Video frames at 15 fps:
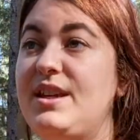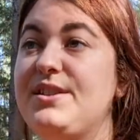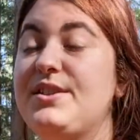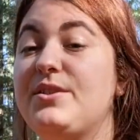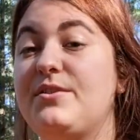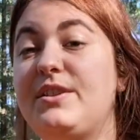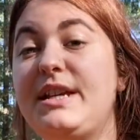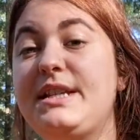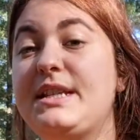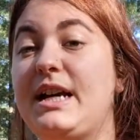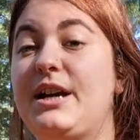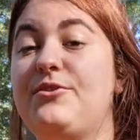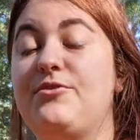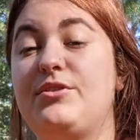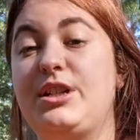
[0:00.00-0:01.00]
So these
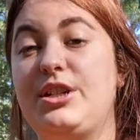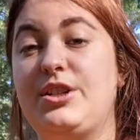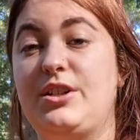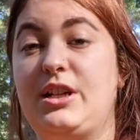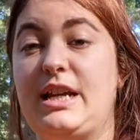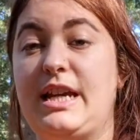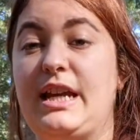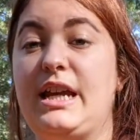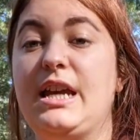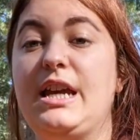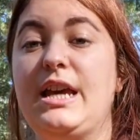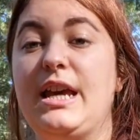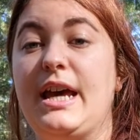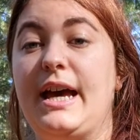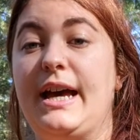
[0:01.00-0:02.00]
are traditionally
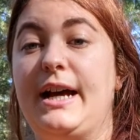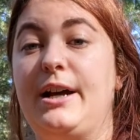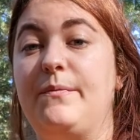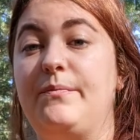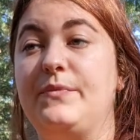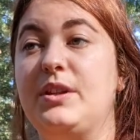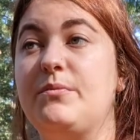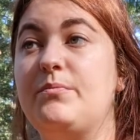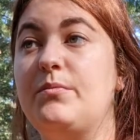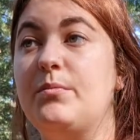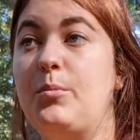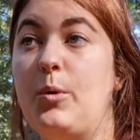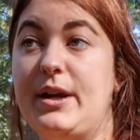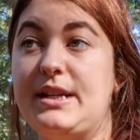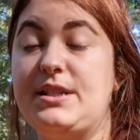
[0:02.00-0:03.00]

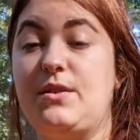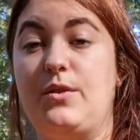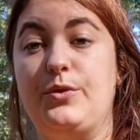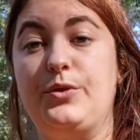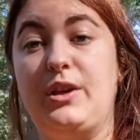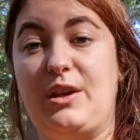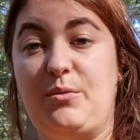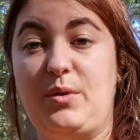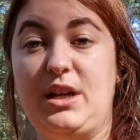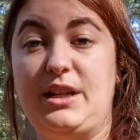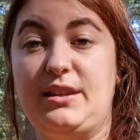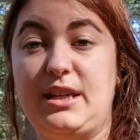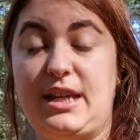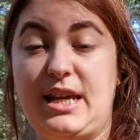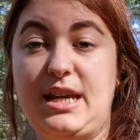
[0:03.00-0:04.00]
points on the wheel of
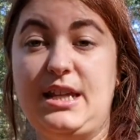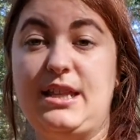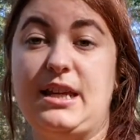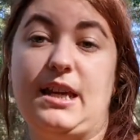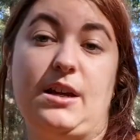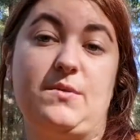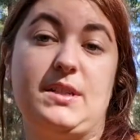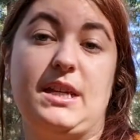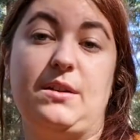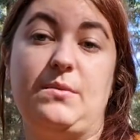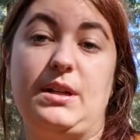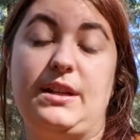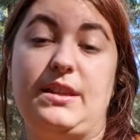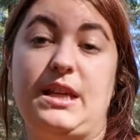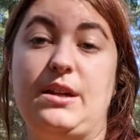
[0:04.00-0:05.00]
the year, the Celtic
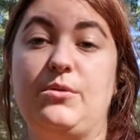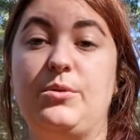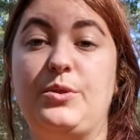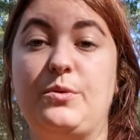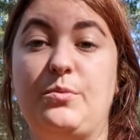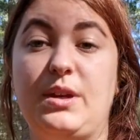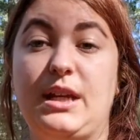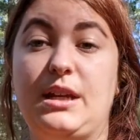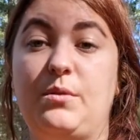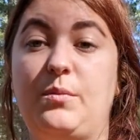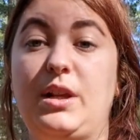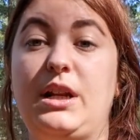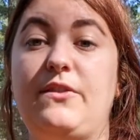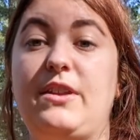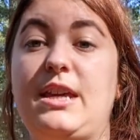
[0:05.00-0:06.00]
wheel of the year or the Wiccan
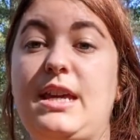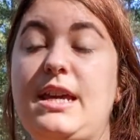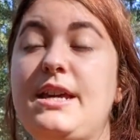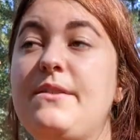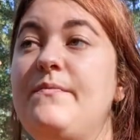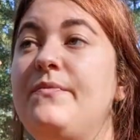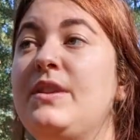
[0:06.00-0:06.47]
wheel of the year.